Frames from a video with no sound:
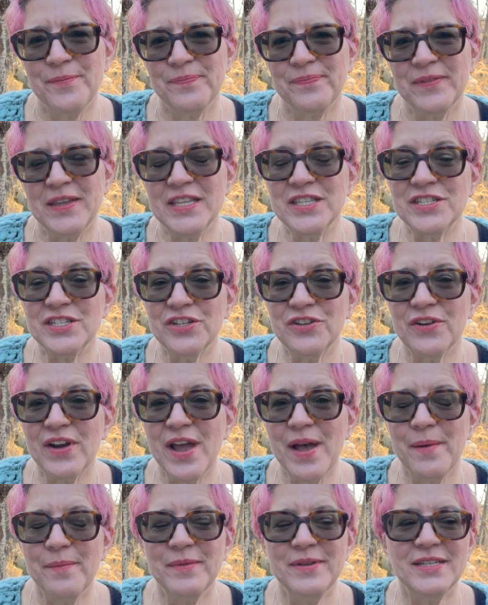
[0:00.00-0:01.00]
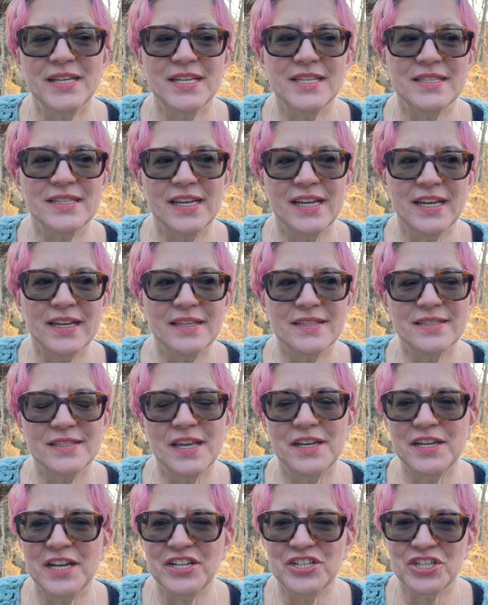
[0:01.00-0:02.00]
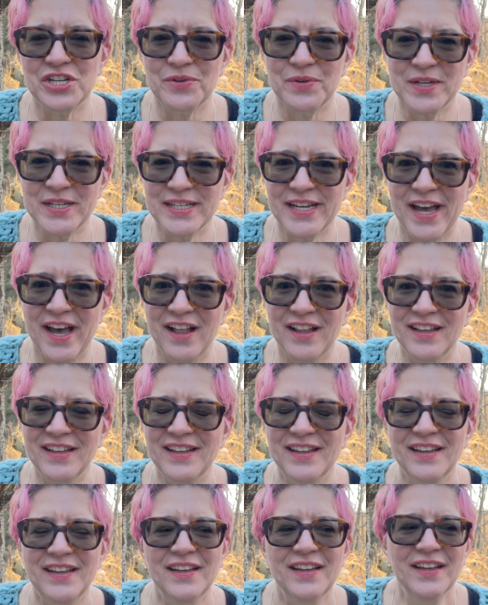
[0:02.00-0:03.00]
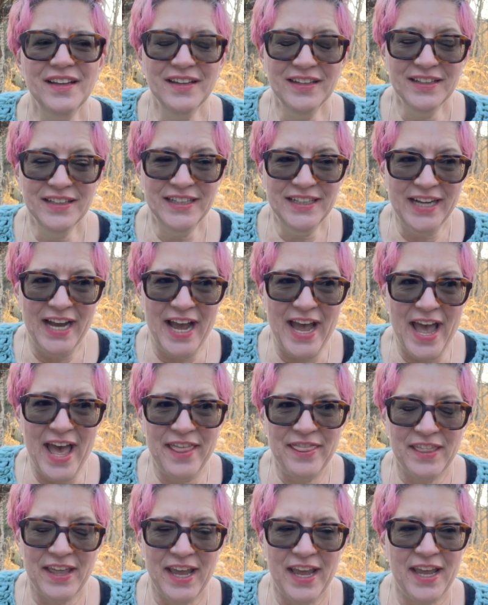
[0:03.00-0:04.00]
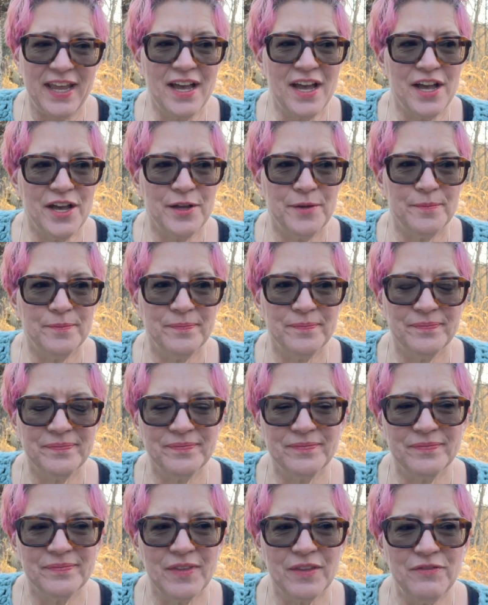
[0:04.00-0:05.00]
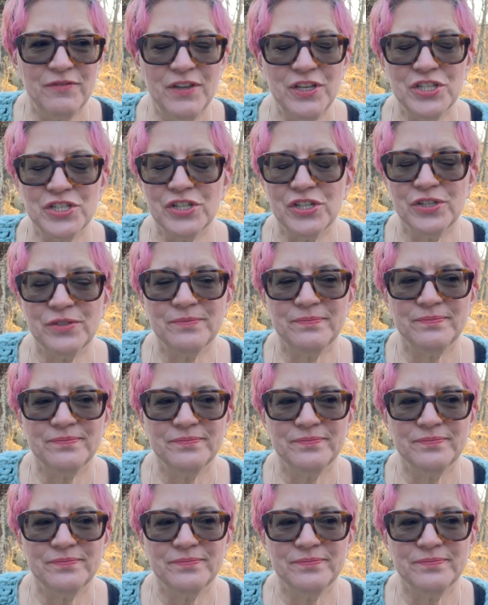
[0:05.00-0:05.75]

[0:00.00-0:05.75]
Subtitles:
Instagram does like Sunday show and tell. And they feature